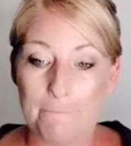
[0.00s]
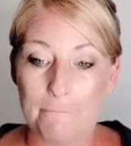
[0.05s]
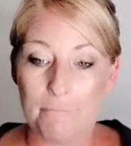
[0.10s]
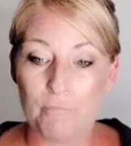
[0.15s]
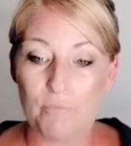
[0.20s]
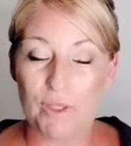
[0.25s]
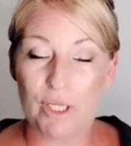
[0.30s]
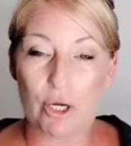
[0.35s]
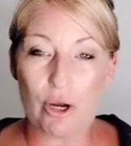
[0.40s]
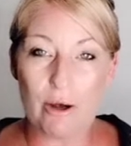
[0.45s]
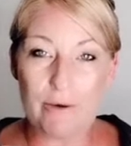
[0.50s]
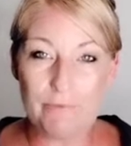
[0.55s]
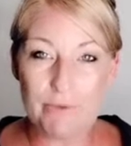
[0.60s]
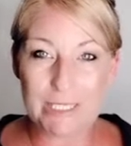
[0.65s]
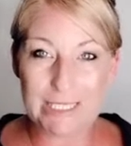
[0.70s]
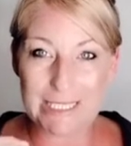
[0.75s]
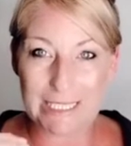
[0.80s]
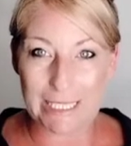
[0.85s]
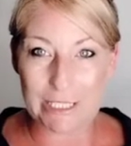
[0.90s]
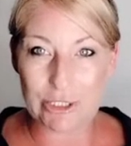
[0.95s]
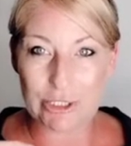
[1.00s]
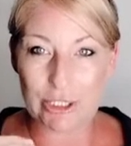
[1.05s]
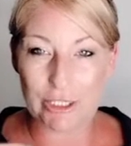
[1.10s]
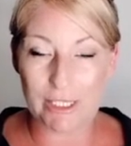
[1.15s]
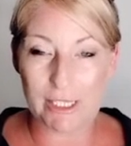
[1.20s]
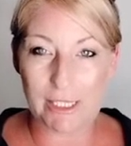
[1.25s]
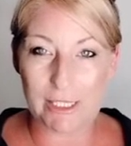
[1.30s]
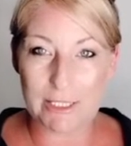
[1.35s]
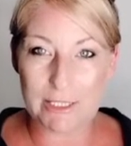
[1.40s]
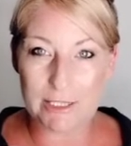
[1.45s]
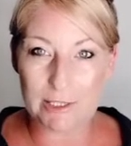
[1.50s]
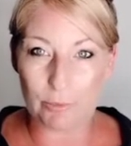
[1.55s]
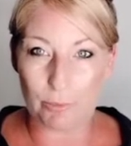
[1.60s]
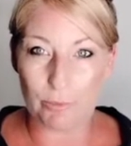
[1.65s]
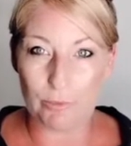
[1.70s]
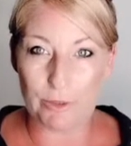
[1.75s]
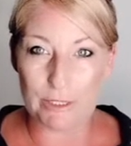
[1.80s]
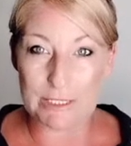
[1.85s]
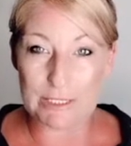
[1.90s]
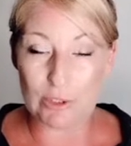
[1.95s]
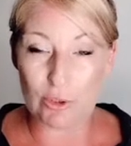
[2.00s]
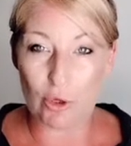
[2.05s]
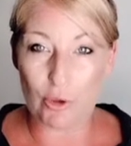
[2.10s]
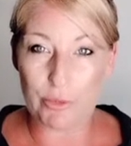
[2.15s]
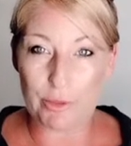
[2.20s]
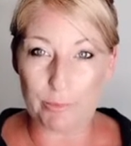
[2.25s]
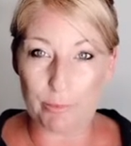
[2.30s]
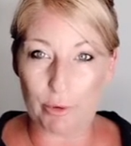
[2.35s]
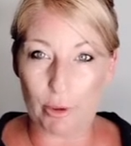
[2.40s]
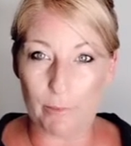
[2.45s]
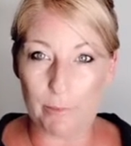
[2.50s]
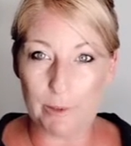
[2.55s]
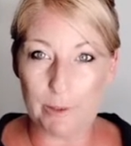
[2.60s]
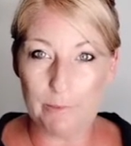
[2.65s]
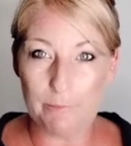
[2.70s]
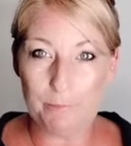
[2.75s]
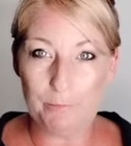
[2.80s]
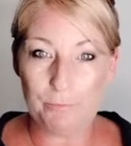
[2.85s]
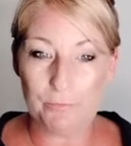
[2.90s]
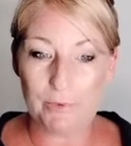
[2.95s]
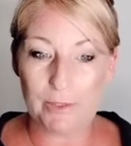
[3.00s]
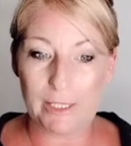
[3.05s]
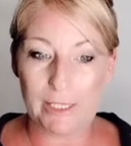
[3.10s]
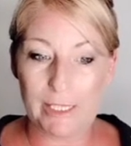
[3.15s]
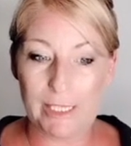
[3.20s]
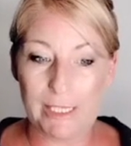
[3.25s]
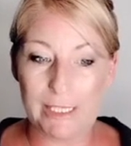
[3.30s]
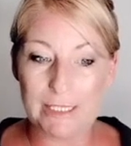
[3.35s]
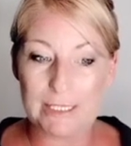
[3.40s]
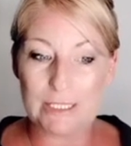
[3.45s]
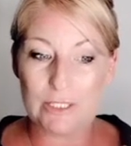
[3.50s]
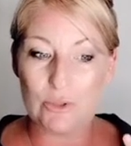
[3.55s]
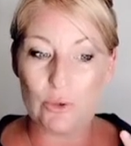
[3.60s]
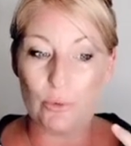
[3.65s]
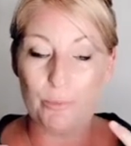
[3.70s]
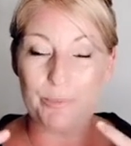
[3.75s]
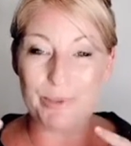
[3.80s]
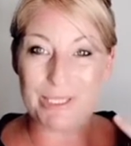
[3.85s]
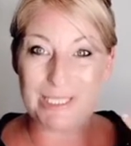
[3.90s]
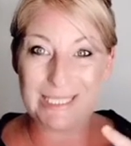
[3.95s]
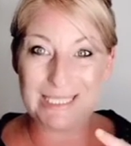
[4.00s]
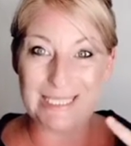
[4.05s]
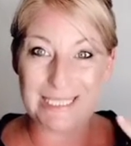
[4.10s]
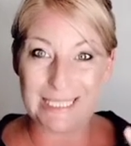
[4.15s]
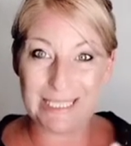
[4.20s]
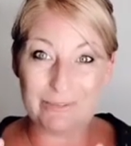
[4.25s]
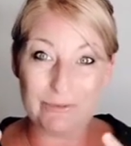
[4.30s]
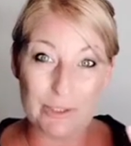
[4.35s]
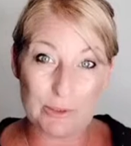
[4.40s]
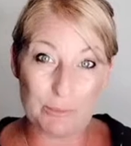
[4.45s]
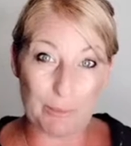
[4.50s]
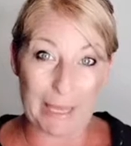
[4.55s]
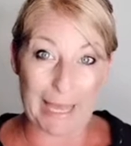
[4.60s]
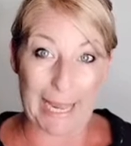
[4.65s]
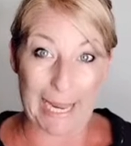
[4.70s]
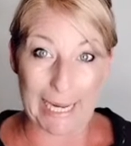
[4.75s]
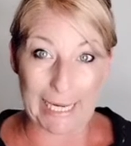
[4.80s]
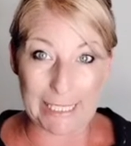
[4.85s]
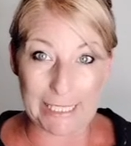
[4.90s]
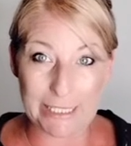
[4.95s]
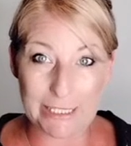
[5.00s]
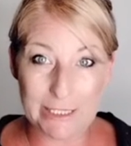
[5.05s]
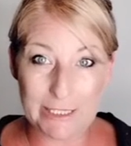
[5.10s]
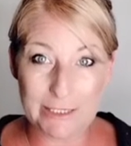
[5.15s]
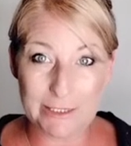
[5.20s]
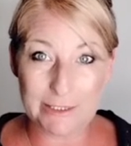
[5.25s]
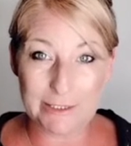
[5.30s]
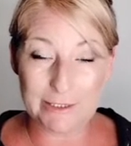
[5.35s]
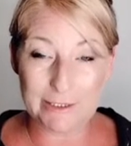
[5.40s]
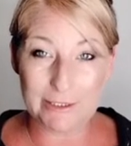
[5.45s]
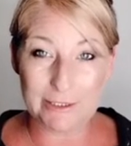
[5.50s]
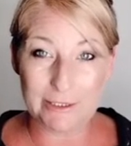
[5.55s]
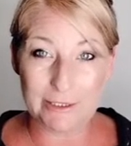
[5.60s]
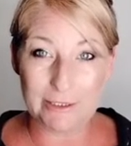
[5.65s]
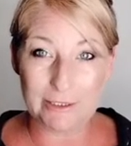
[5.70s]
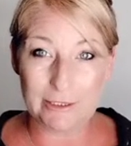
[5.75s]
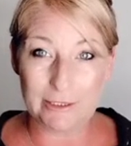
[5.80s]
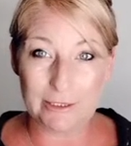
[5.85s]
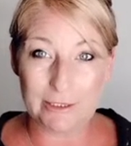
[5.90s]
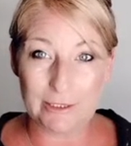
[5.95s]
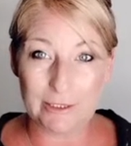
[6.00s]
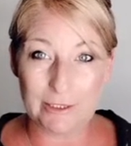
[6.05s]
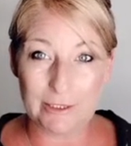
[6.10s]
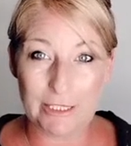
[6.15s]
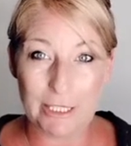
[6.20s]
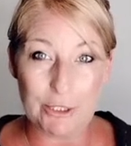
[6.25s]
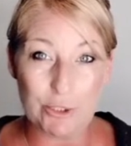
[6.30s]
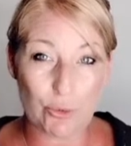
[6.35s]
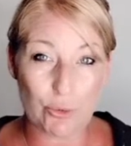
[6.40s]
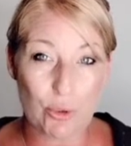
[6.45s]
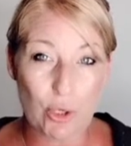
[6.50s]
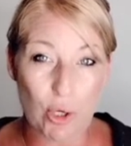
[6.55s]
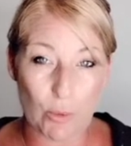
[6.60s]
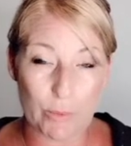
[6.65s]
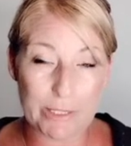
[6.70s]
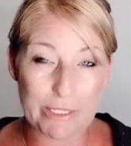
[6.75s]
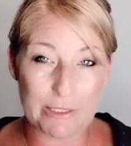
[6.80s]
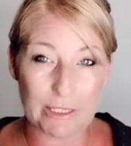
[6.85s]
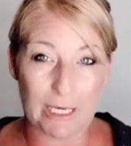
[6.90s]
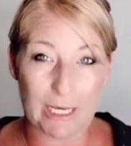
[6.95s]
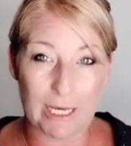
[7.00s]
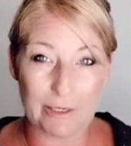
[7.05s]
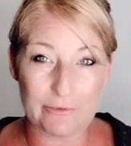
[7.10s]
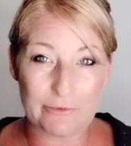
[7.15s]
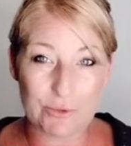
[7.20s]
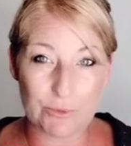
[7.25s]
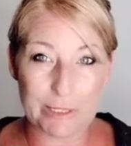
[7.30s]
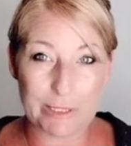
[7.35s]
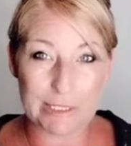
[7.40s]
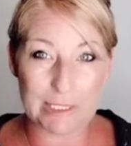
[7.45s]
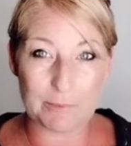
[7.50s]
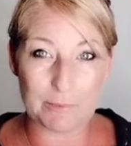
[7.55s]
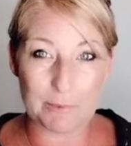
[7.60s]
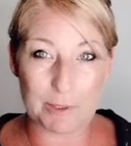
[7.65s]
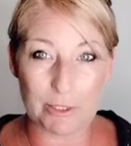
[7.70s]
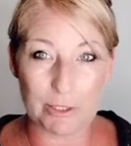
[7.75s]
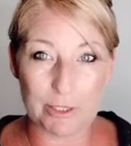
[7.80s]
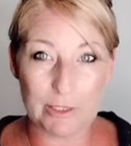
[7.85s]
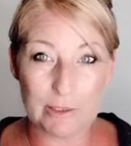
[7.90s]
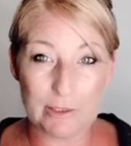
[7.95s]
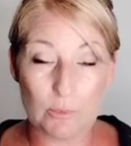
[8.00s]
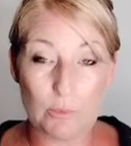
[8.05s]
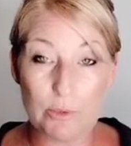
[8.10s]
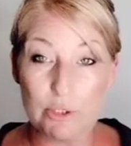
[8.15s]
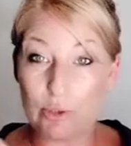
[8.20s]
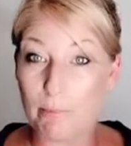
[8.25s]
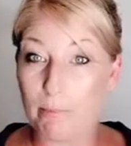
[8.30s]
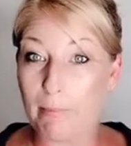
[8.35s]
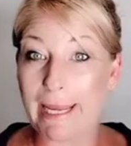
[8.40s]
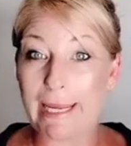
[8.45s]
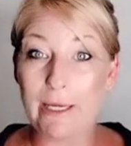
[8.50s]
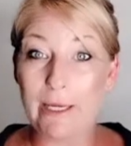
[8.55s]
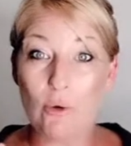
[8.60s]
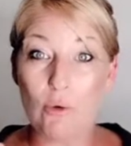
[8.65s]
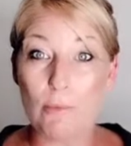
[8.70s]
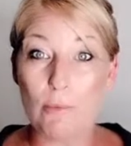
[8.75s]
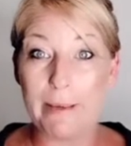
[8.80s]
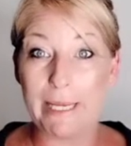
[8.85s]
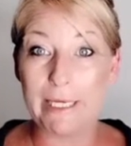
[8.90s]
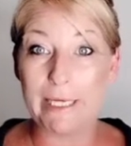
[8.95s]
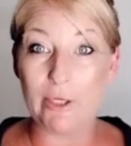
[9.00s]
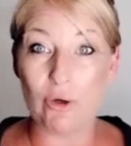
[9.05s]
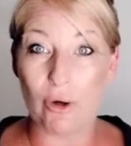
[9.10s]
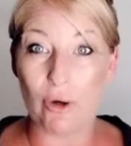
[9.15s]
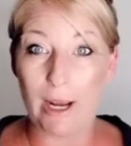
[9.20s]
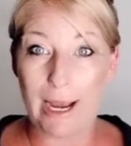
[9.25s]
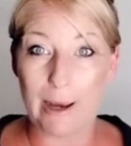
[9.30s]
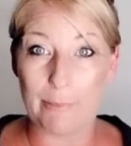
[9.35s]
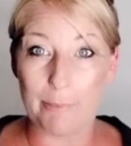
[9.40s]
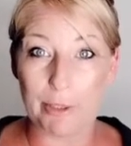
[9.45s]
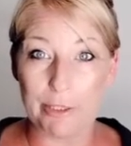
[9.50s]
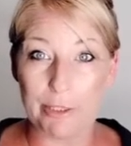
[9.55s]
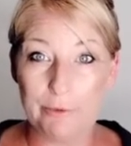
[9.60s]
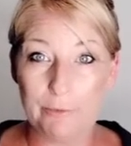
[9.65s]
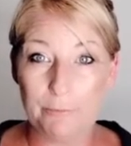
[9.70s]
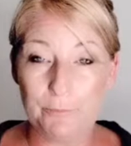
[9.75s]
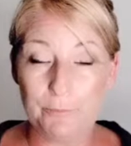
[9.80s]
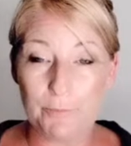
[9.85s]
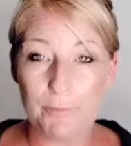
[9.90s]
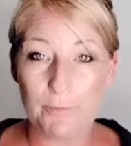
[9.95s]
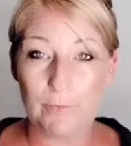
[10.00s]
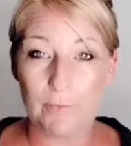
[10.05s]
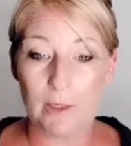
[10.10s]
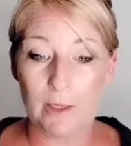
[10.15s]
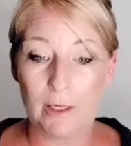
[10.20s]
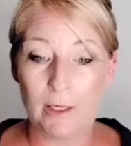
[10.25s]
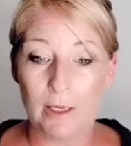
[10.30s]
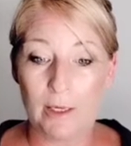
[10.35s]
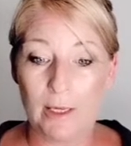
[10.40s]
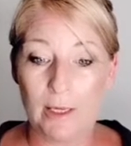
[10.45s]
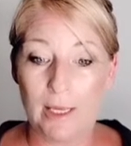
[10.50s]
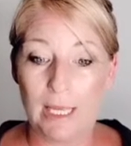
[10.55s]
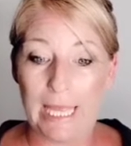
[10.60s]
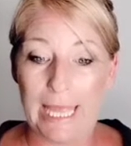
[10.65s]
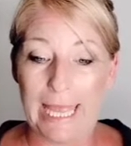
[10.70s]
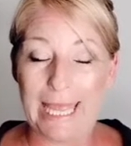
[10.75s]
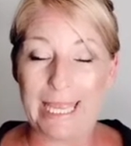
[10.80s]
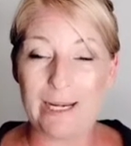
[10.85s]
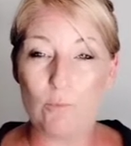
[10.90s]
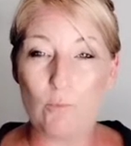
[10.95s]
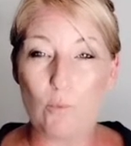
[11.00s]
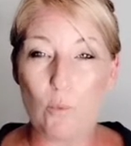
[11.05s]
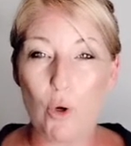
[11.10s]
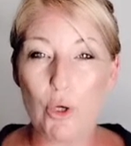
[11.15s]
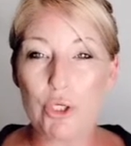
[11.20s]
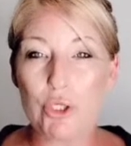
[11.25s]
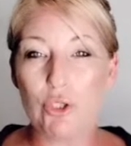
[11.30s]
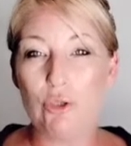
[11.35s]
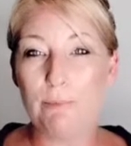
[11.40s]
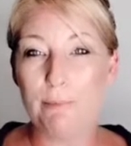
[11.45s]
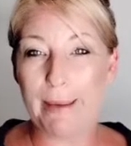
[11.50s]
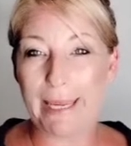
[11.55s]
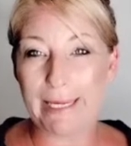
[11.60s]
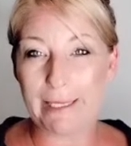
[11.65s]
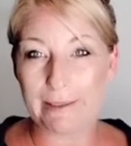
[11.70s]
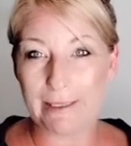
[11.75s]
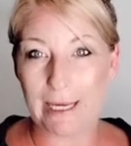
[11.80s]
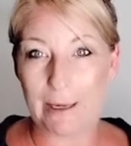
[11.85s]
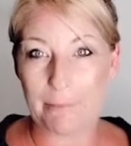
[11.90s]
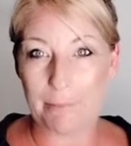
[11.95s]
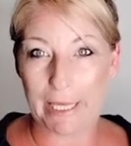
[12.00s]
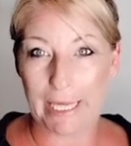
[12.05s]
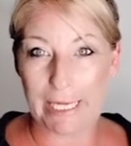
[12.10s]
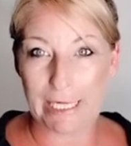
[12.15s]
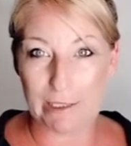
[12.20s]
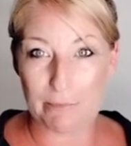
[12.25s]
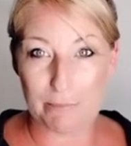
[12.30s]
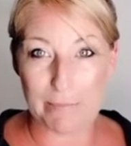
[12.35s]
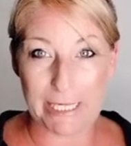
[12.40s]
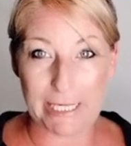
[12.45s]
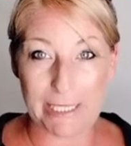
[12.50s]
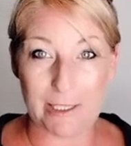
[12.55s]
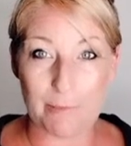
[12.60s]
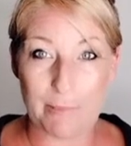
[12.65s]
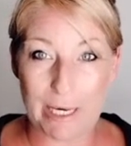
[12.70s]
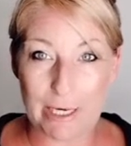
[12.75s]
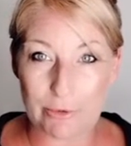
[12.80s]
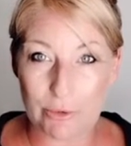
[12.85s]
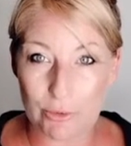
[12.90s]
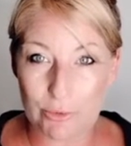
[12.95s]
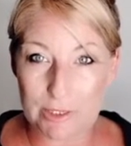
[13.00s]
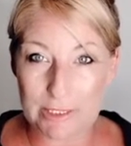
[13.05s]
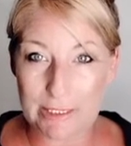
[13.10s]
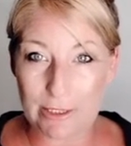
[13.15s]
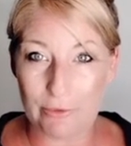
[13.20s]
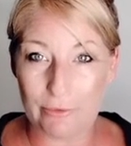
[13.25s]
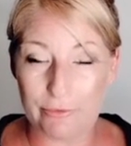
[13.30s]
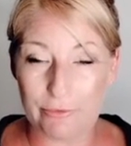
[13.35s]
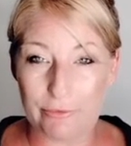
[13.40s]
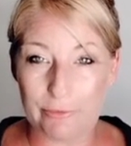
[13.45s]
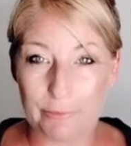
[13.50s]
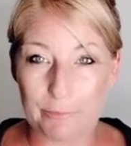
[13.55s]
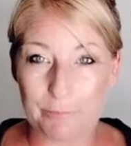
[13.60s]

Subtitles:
The conversation is not the problem. It's your perceived pain that you're going to have to experience, which may or may not happen, and what you make that pain mean about yourself.